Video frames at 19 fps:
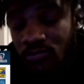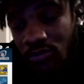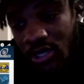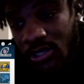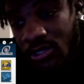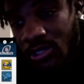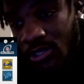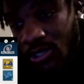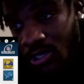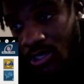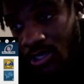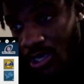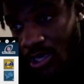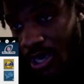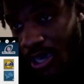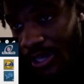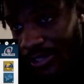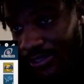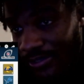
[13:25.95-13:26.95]
But
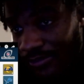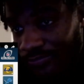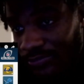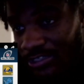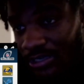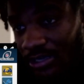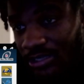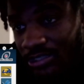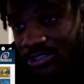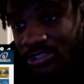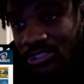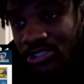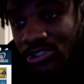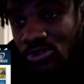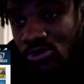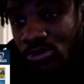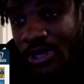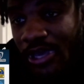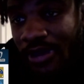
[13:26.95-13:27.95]
hey, them tickets is
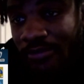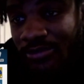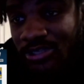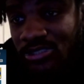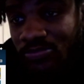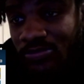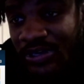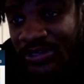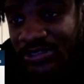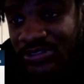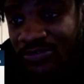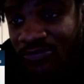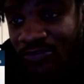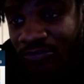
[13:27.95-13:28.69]
too damn expensive.